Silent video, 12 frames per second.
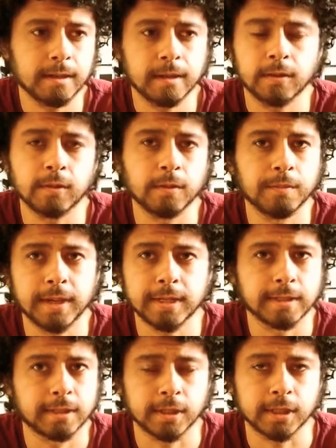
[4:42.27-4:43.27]
the whole
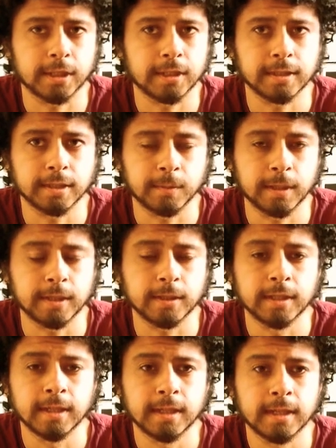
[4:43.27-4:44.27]
band structure as well,
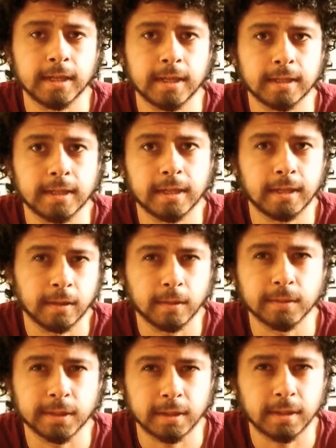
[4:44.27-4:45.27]
and getting
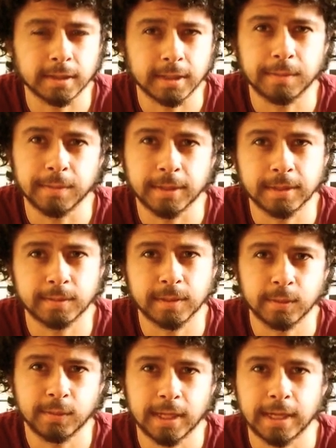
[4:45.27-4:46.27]
those songs out, because we
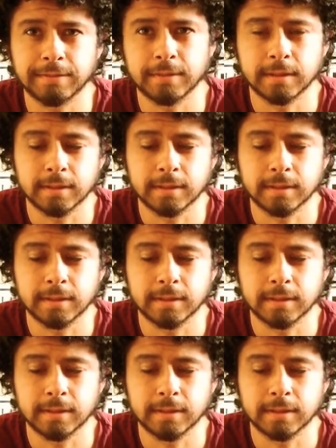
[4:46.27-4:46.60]
do have